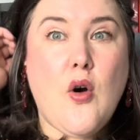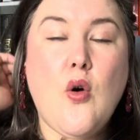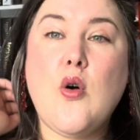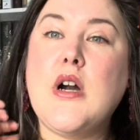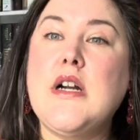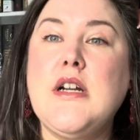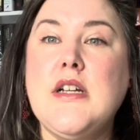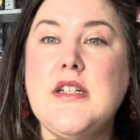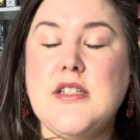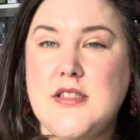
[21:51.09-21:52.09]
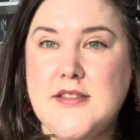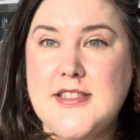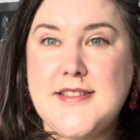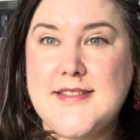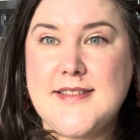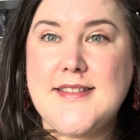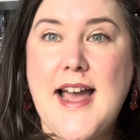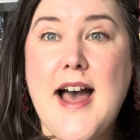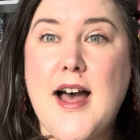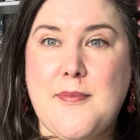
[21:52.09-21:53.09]
or just
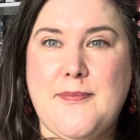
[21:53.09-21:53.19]
calm.